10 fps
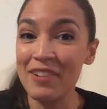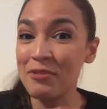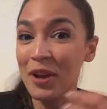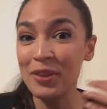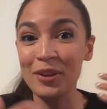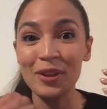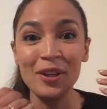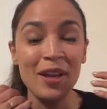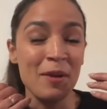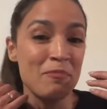and
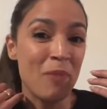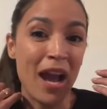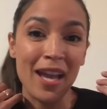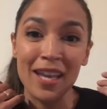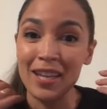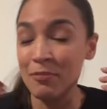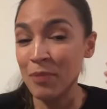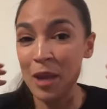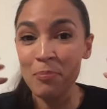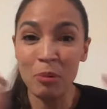whether my
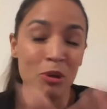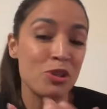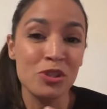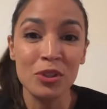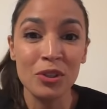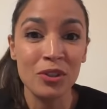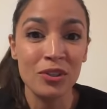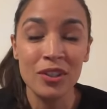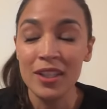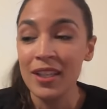
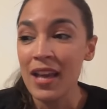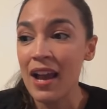personal